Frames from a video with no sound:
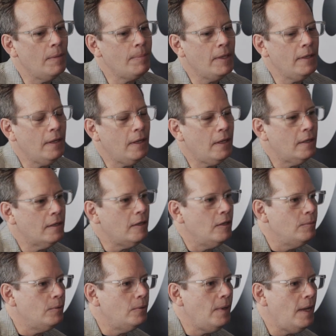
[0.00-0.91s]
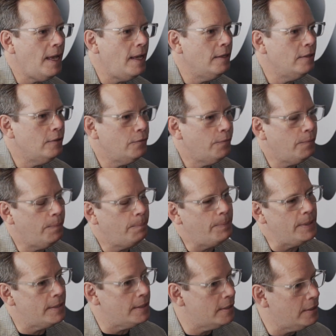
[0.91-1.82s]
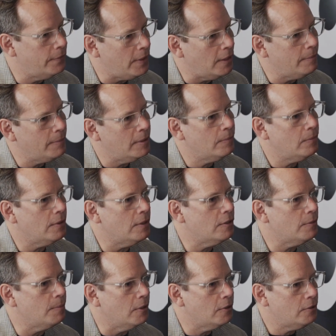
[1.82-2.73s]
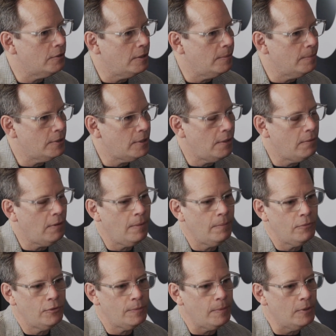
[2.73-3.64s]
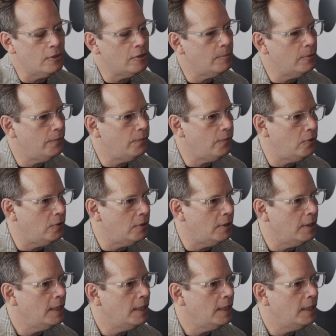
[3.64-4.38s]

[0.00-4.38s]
I'm the global head of business development within SmartStream. So I'm responsible for